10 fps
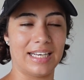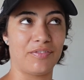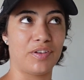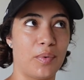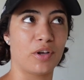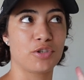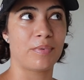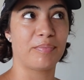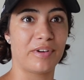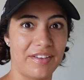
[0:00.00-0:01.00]
If you watch
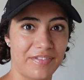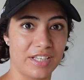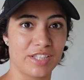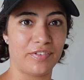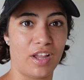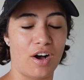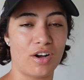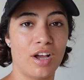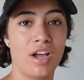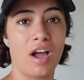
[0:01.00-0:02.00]
my previous
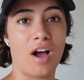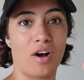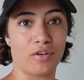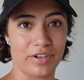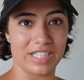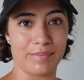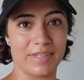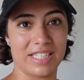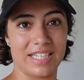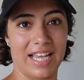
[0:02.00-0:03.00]
vlog on
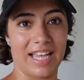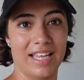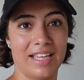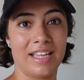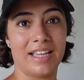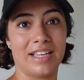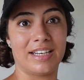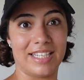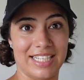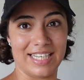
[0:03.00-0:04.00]
Christmas Day,
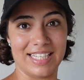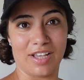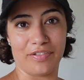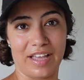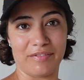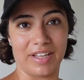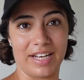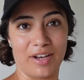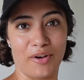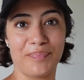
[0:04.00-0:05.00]
Nadine is on that
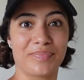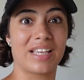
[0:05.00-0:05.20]
video.